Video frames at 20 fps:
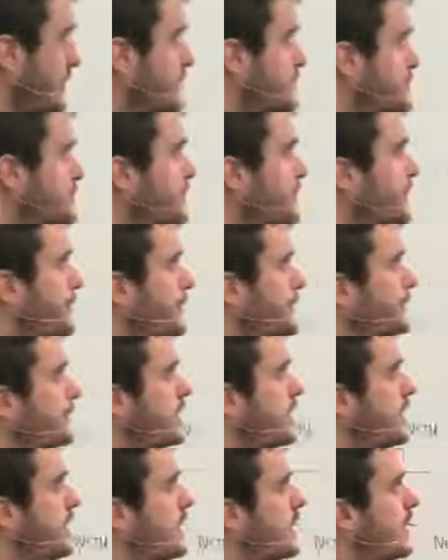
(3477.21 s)
So,
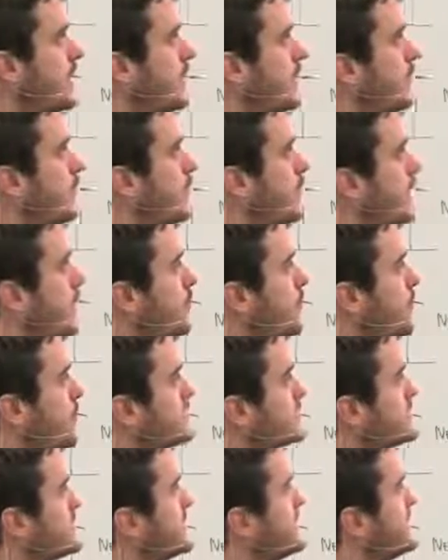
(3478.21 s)
what I want
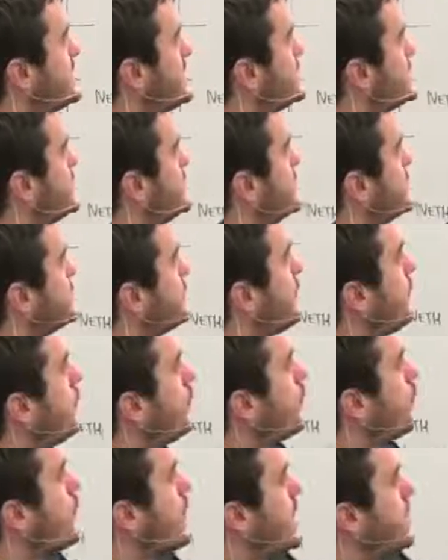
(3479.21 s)
us to see is these
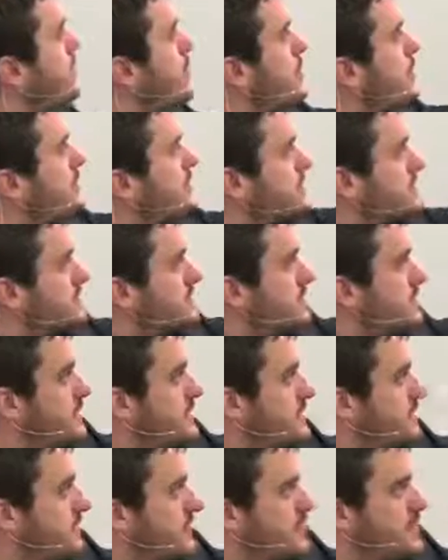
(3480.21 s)
4 waymarks.
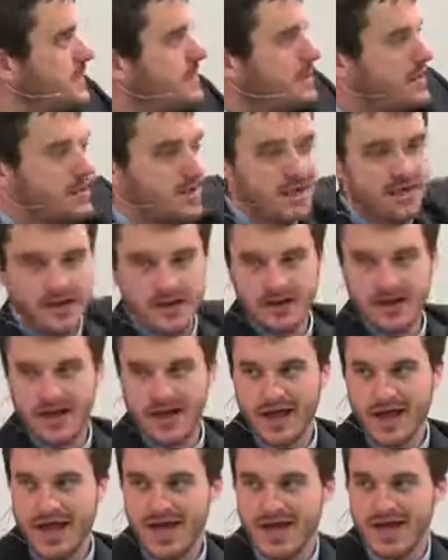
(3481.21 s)

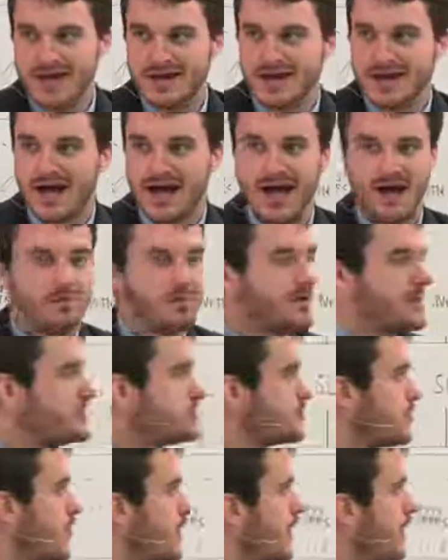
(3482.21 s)
And I'm going to
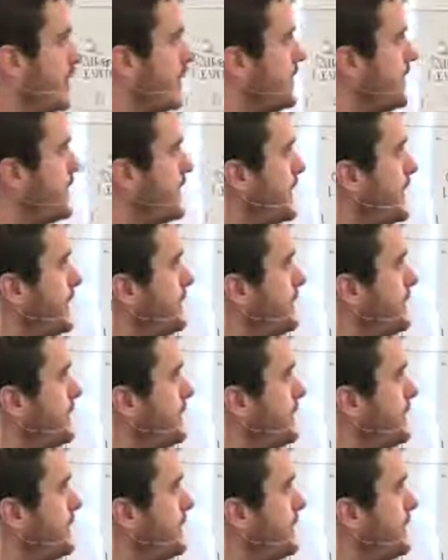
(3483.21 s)
draw